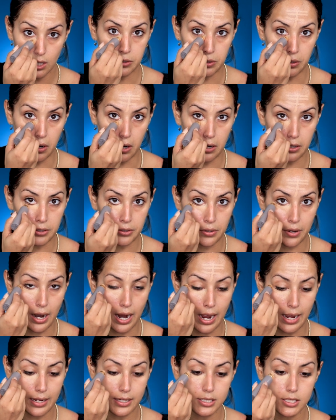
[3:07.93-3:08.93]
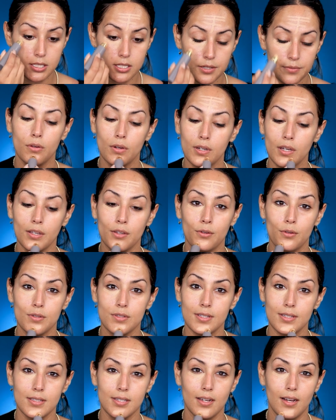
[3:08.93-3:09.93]
your under eyes. You can
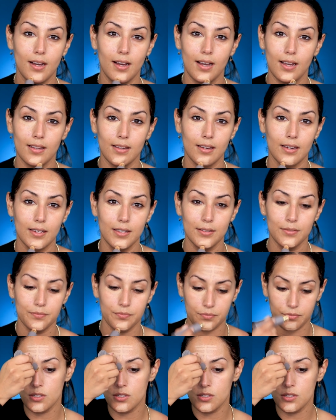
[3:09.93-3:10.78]
use it to highlight.